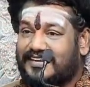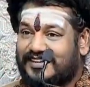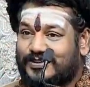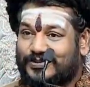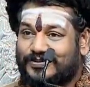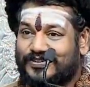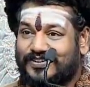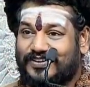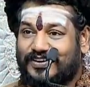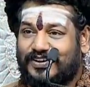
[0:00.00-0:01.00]
tell you,
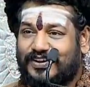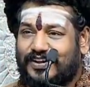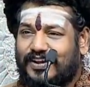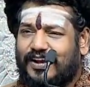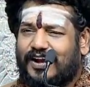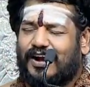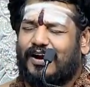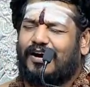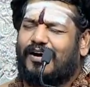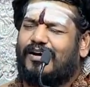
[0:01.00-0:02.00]

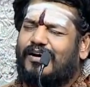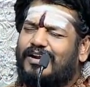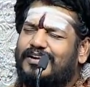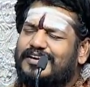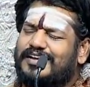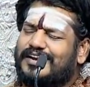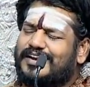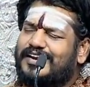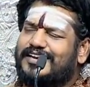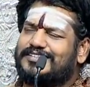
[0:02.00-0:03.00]
all
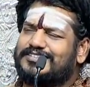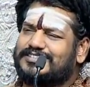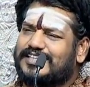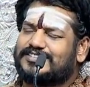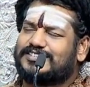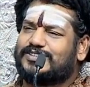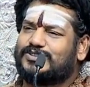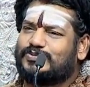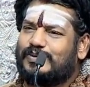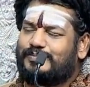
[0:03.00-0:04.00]
great
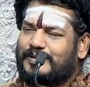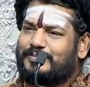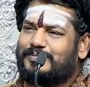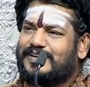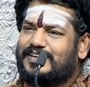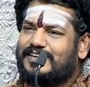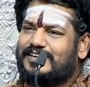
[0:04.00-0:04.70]
successful people